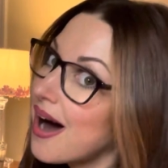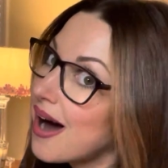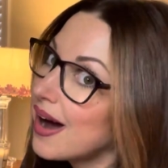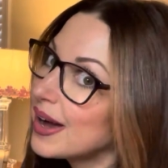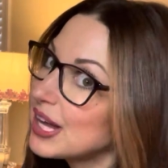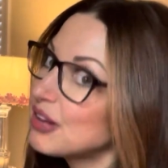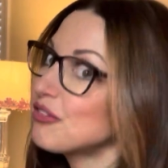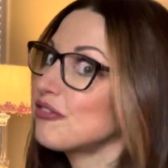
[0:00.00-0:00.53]

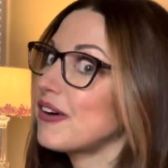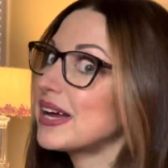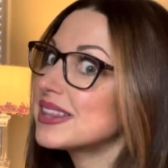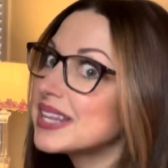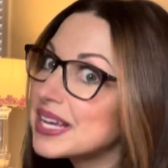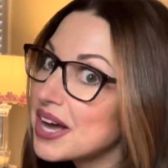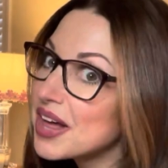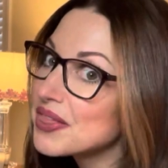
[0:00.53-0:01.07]
He finally
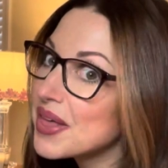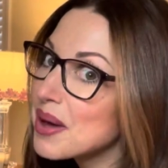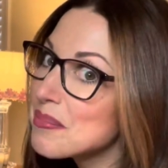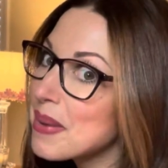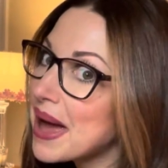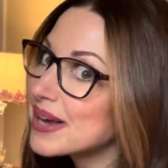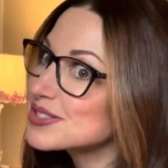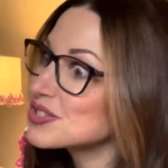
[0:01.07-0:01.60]
got that
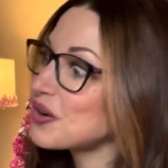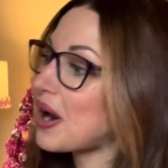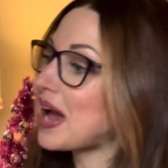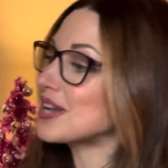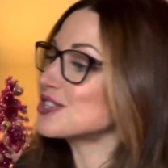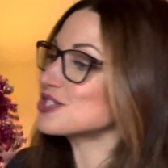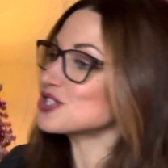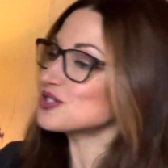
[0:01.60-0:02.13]
back
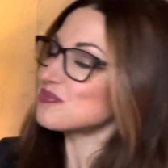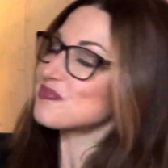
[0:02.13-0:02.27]
scratch.